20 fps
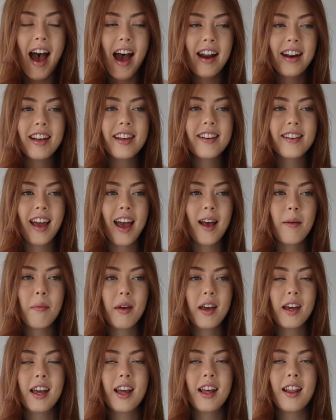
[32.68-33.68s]
and it is getting
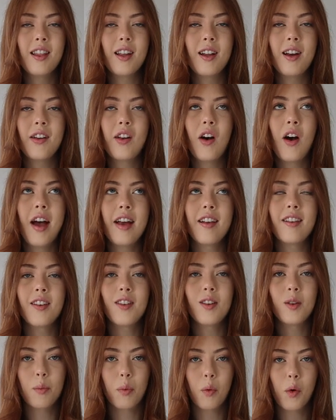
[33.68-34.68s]
me in the
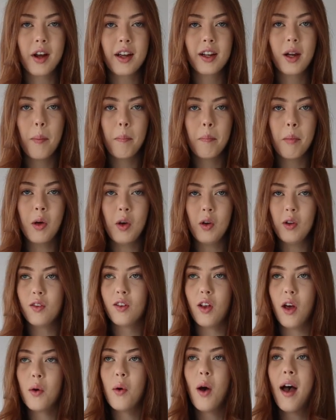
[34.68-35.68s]
nice spring mood
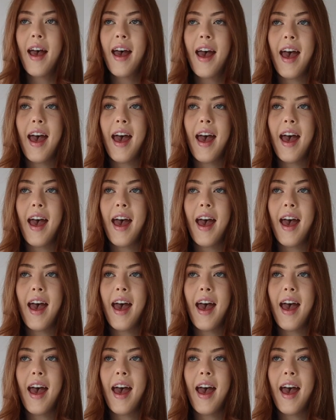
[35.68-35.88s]
so